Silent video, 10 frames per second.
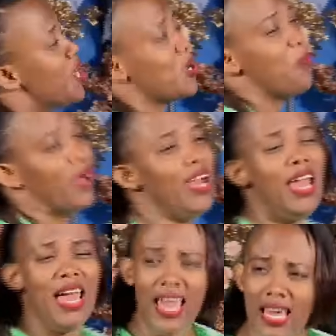as I am by
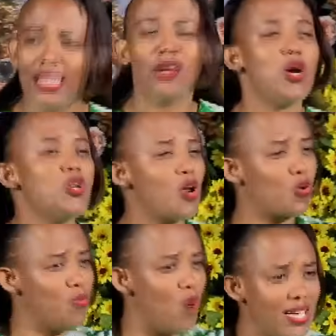
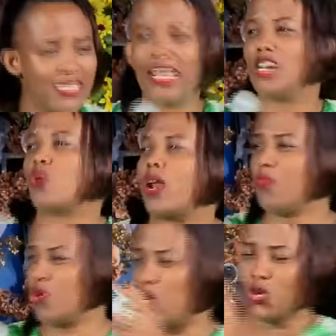Kurimuhazi, Ezuari
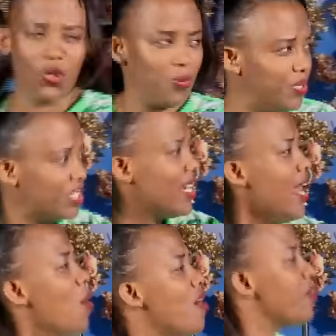Munyonyo Beach,
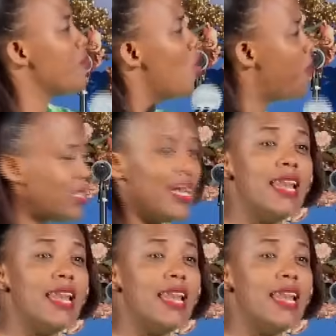of Yamunyo Beach,